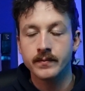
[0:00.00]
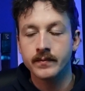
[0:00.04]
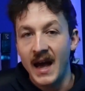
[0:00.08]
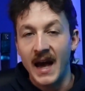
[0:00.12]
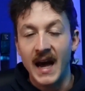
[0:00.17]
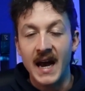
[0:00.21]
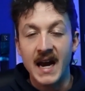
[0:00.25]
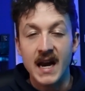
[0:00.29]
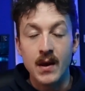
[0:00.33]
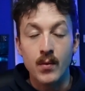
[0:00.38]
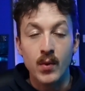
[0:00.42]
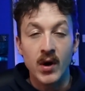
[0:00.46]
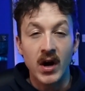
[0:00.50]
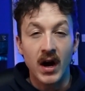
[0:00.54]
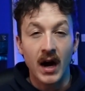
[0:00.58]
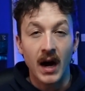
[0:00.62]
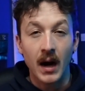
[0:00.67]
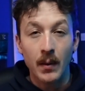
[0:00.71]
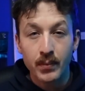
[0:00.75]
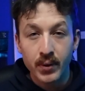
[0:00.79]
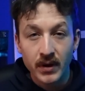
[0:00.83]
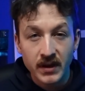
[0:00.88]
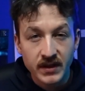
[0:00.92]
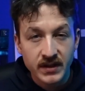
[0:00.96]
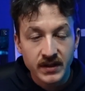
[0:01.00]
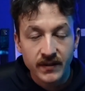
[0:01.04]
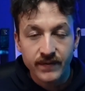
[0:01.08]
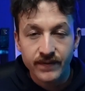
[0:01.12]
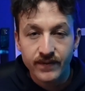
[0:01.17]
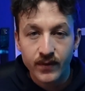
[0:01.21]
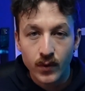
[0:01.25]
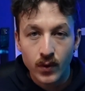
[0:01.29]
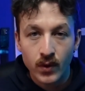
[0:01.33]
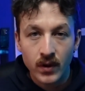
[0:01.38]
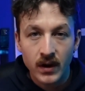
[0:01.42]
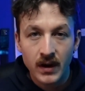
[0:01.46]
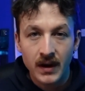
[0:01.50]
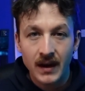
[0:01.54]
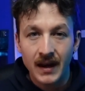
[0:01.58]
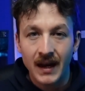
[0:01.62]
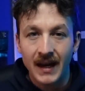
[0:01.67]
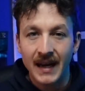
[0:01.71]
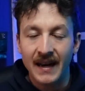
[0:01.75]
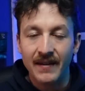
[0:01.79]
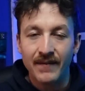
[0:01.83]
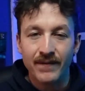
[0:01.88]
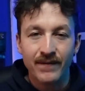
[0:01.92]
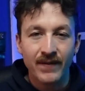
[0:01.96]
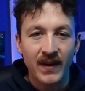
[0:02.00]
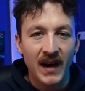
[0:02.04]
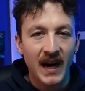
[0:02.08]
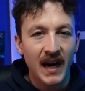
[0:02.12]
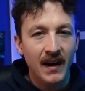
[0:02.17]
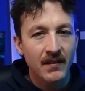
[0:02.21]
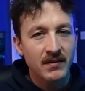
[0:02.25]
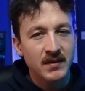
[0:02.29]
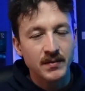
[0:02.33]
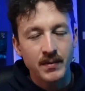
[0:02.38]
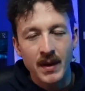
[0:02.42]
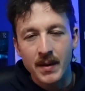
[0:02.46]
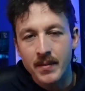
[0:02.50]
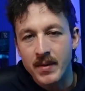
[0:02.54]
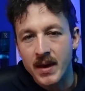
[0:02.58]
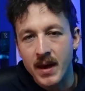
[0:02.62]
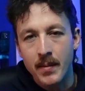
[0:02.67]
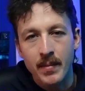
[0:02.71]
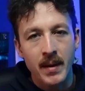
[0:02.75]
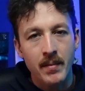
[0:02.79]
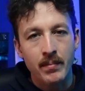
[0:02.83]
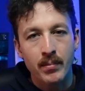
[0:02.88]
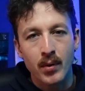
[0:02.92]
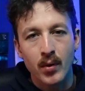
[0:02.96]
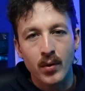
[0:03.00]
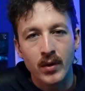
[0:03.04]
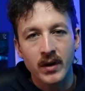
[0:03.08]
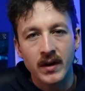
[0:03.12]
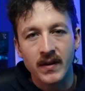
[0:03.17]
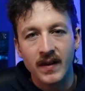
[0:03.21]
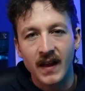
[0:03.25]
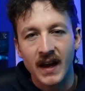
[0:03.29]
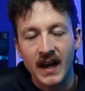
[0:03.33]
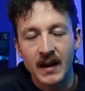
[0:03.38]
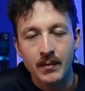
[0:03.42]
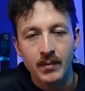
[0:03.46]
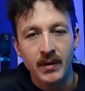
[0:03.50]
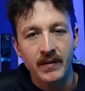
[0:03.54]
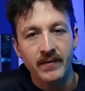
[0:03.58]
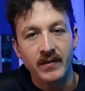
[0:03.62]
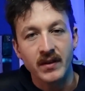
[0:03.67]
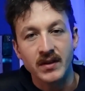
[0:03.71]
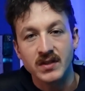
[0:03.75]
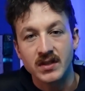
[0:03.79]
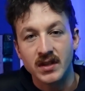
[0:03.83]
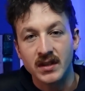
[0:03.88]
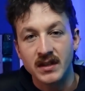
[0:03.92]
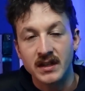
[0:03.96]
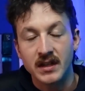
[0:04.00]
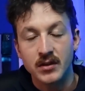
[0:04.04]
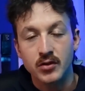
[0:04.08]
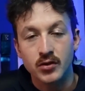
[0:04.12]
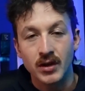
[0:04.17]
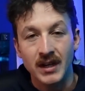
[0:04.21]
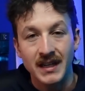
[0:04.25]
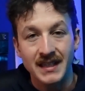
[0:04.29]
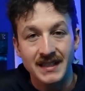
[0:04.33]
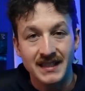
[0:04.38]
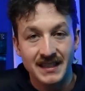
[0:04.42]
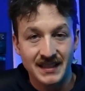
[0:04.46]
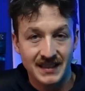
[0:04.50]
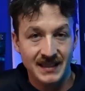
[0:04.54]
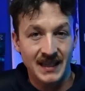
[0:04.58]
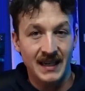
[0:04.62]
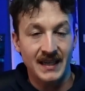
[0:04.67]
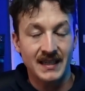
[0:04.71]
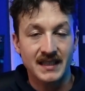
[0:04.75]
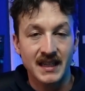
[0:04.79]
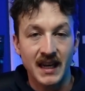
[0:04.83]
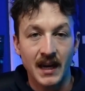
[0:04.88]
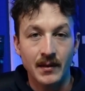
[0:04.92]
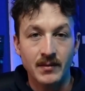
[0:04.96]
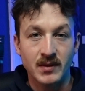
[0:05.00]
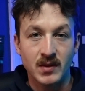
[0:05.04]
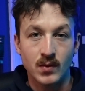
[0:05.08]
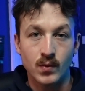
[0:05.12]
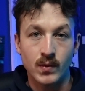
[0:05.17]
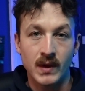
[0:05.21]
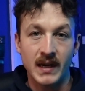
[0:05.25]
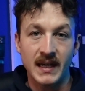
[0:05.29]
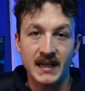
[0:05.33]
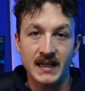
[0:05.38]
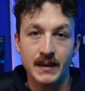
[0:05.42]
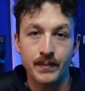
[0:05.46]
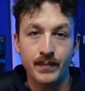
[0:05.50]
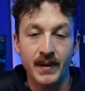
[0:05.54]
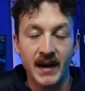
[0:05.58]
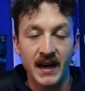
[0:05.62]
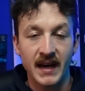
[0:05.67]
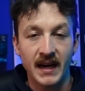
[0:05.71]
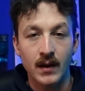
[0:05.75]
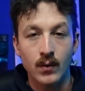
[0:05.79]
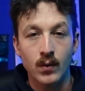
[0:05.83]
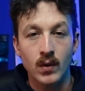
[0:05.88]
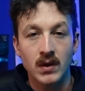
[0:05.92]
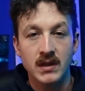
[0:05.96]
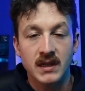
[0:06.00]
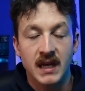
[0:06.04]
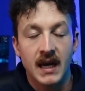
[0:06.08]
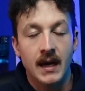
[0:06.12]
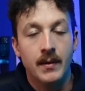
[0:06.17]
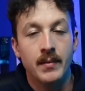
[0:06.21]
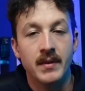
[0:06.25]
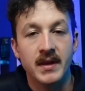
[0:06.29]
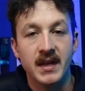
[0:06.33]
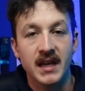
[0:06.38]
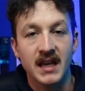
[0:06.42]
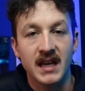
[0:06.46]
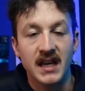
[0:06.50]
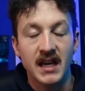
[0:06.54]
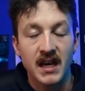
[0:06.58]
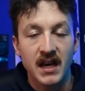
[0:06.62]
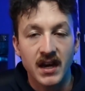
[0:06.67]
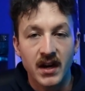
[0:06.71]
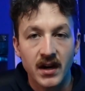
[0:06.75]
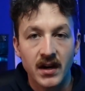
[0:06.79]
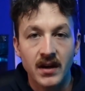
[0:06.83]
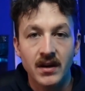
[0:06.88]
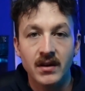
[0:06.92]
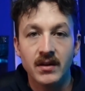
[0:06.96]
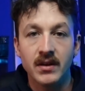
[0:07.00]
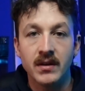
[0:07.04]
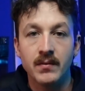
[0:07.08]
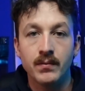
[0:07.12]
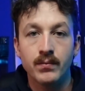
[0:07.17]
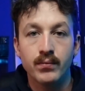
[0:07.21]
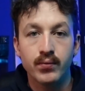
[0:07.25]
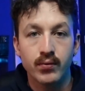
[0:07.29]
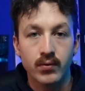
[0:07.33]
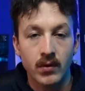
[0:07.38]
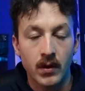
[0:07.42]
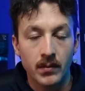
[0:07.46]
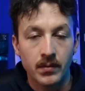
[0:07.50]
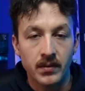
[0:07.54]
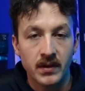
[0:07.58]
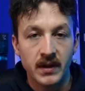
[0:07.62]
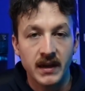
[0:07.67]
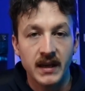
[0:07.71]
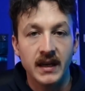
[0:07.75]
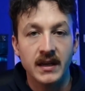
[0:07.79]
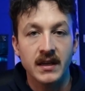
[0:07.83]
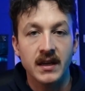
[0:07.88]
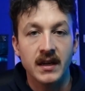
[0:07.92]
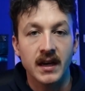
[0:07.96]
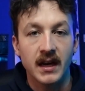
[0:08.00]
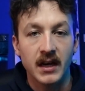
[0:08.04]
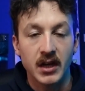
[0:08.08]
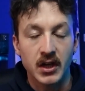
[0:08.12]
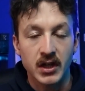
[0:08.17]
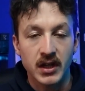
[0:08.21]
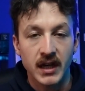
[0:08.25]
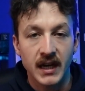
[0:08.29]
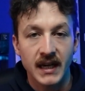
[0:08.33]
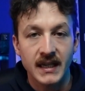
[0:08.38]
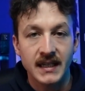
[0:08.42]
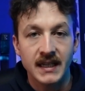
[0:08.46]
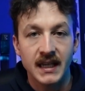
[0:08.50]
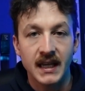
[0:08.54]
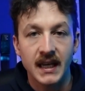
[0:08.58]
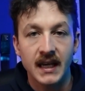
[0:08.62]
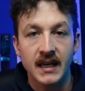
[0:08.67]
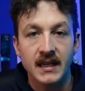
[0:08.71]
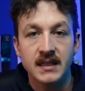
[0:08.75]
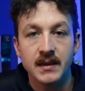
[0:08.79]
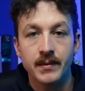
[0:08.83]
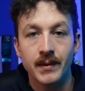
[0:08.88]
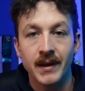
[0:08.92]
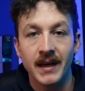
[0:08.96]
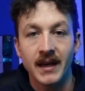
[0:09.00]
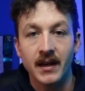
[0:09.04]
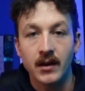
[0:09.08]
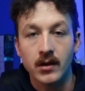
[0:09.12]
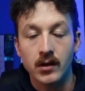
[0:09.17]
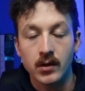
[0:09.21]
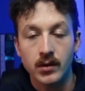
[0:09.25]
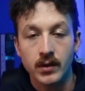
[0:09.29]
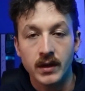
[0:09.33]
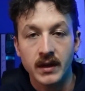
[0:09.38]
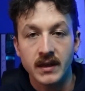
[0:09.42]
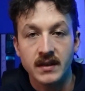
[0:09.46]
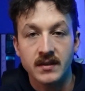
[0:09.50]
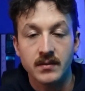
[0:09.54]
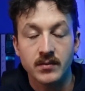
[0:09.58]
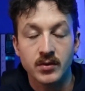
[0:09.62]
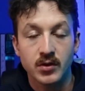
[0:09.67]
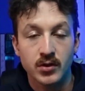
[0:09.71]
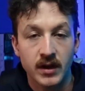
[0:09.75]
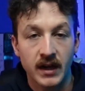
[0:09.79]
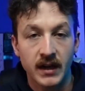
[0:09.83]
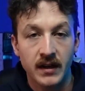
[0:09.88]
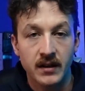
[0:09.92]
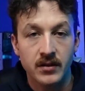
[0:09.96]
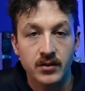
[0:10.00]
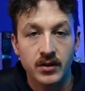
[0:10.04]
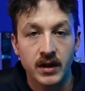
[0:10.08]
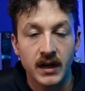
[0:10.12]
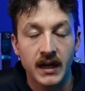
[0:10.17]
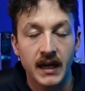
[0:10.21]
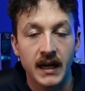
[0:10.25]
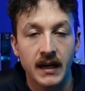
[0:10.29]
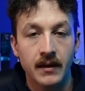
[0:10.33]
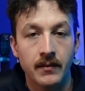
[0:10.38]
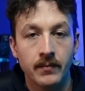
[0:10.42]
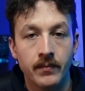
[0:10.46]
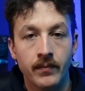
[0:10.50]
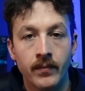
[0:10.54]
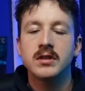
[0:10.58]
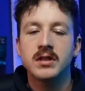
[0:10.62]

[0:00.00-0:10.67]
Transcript: Anywhere upwards of 4, again, 5's maybe a bit borderline, but if you're starting to train 6 times a week, depending on what time in the year, probably a good idea to be including some strength training.